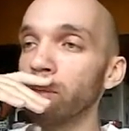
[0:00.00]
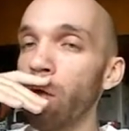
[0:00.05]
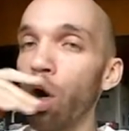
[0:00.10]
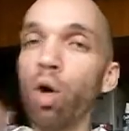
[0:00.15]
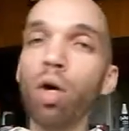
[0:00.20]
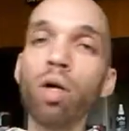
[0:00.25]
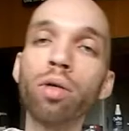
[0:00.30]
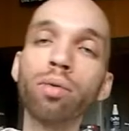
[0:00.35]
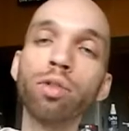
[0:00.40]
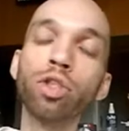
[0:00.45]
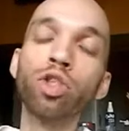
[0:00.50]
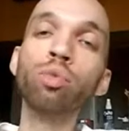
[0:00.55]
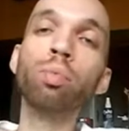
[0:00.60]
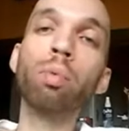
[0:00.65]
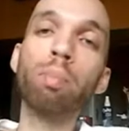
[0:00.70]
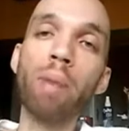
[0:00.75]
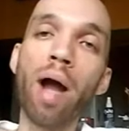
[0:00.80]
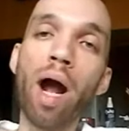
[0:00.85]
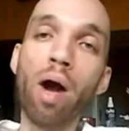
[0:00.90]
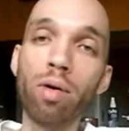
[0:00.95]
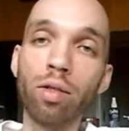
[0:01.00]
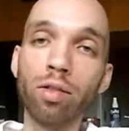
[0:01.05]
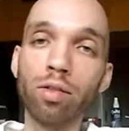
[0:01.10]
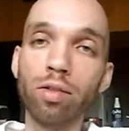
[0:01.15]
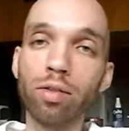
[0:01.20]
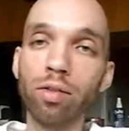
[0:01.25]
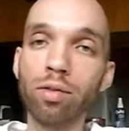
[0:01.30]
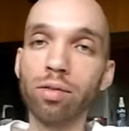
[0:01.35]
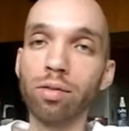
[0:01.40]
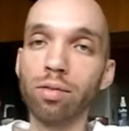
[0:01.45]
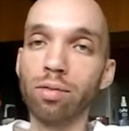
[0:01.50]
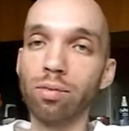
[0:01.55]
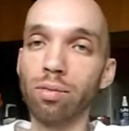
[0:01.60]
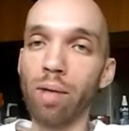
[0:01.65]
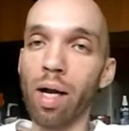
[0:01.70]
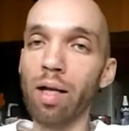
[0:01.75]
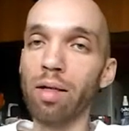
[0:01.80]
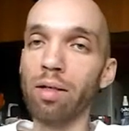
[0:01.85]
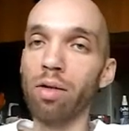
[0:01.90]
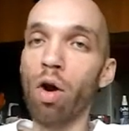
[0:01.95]
are superpowers,
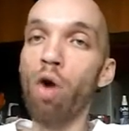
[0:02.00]
right?